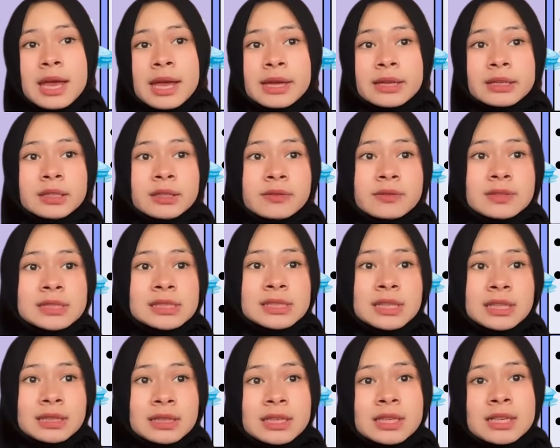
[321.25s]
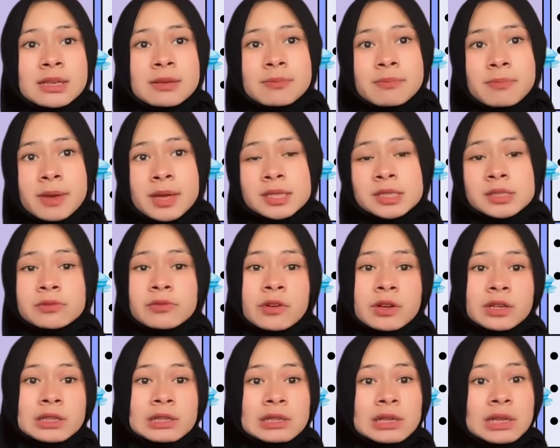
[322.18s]
and devastating impacts
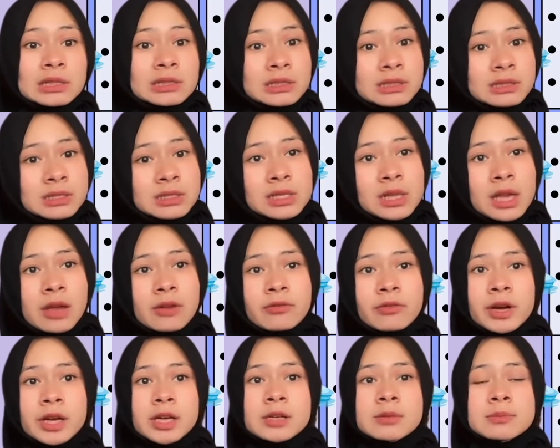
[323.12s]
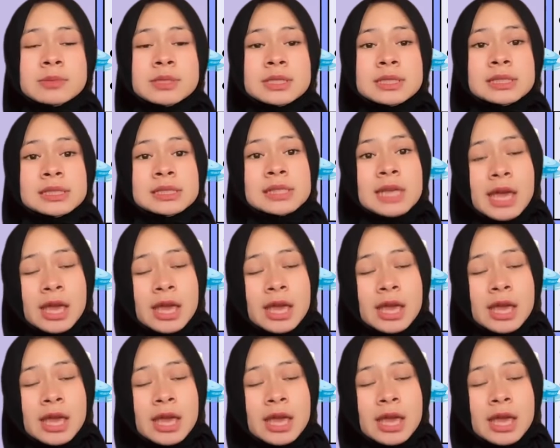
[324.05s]
for the natural environments,